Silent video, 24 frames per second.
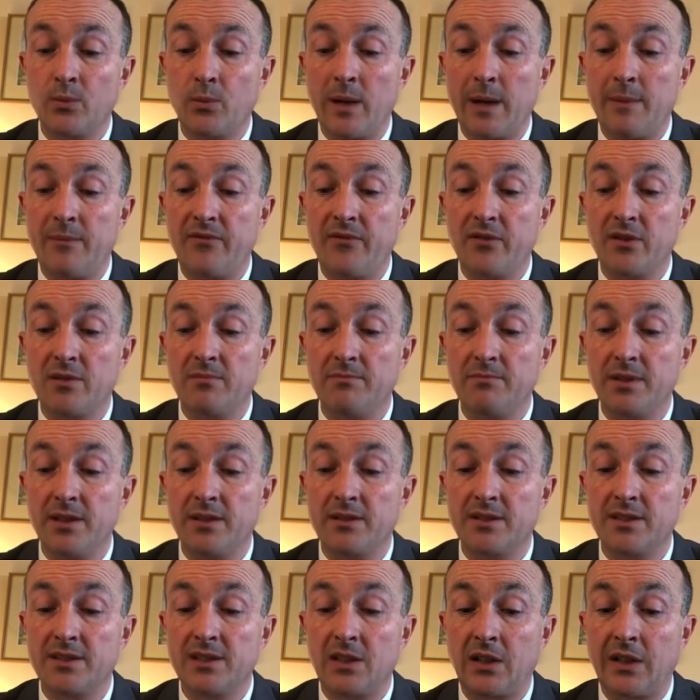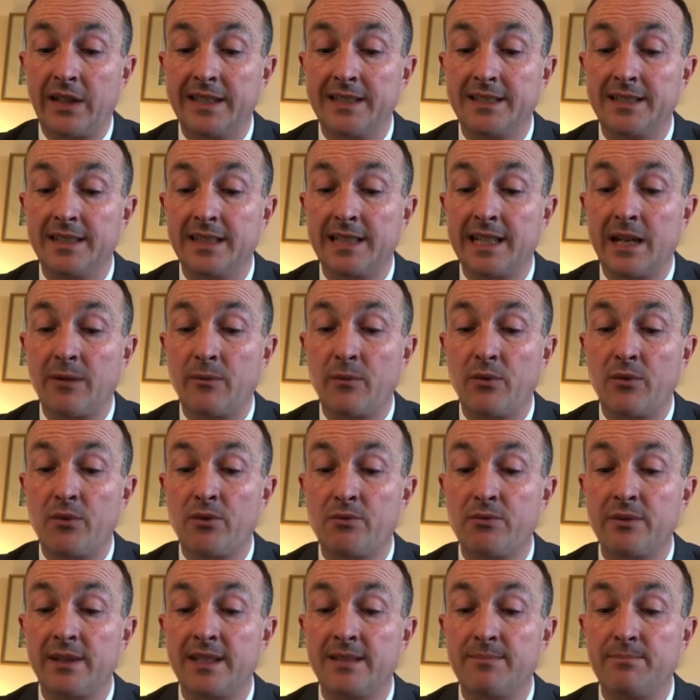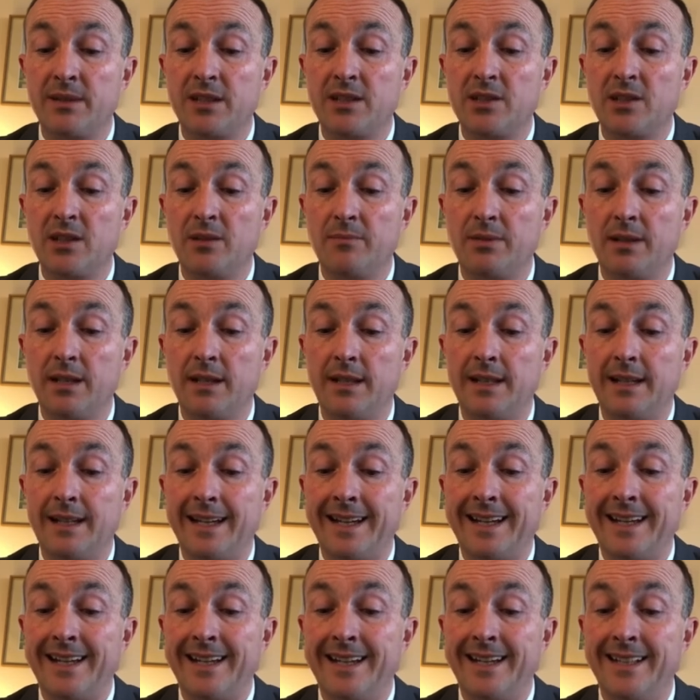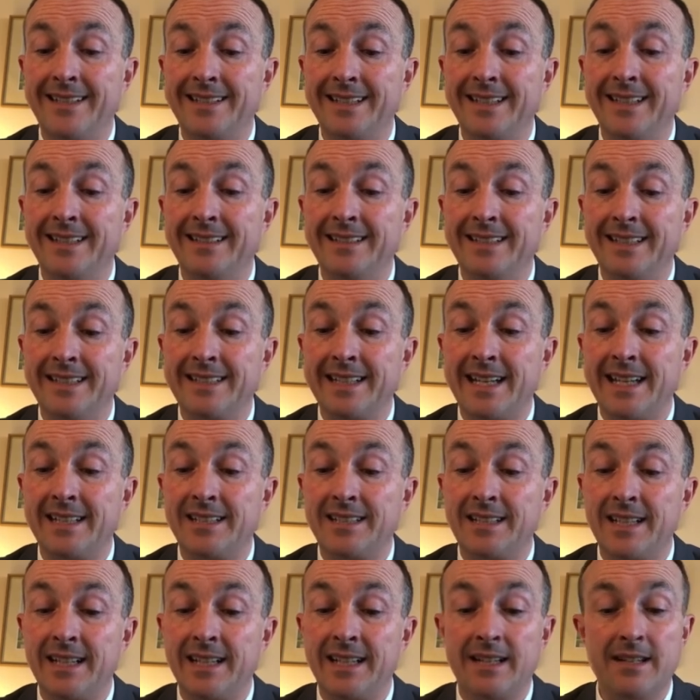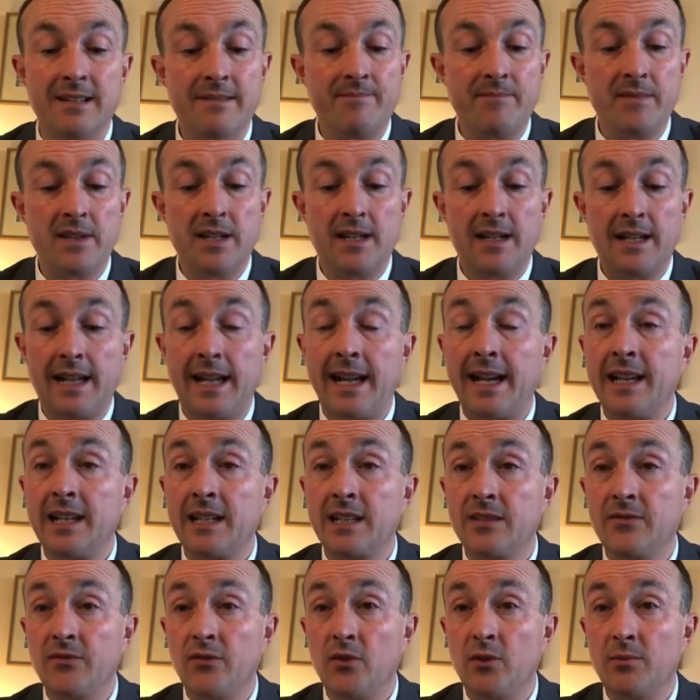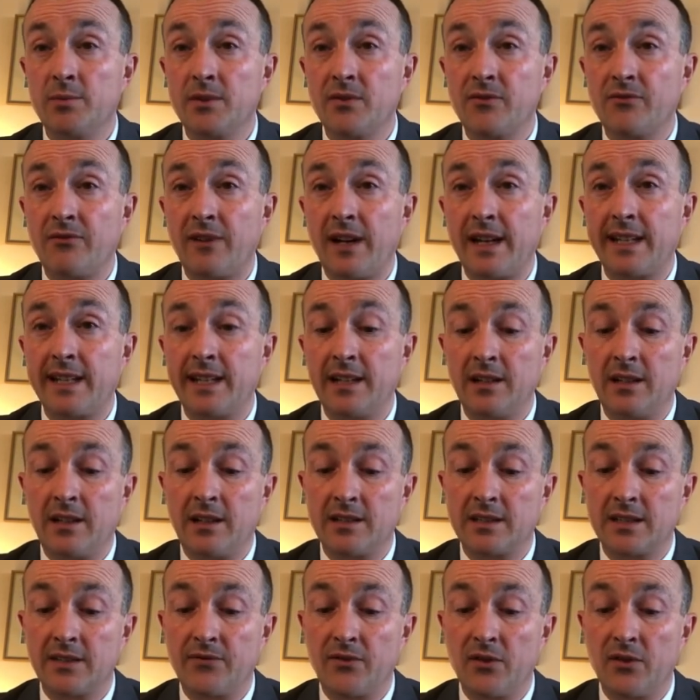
Webb for computer science, together with Reese Bishop and Indy Daisley. Alex Forbes and Frankie Larter for